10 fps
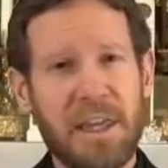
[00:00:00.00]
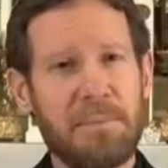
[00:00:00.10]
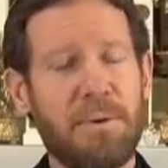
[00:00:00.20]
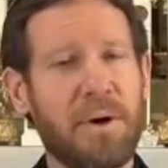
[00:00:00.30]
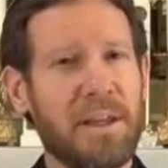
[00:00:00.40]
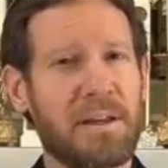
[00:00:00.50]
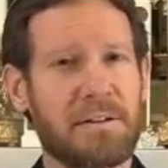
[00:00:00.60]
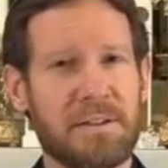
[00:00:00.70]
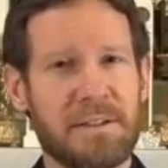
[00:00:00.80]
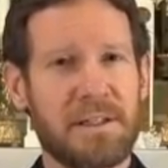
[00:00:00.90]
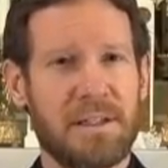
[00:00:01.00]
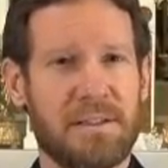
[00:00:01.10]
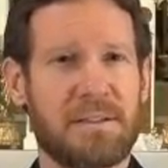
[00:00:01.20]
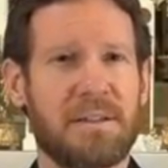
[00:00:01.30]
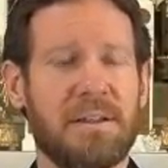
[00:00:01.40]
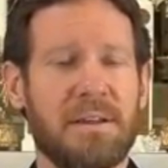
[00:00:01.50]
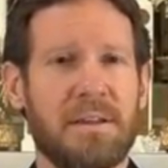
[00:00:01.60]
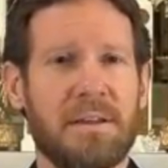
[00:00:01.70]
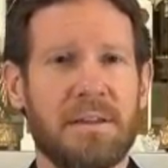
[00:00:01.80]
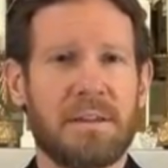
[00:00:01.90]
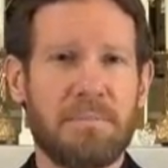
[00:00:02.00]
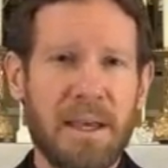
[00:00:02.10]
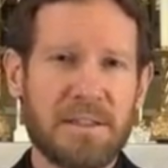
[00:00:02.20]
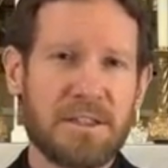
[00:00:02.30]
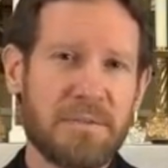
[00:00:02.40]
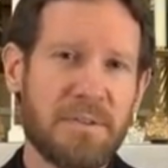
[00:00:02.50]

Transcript: a key point here is this the message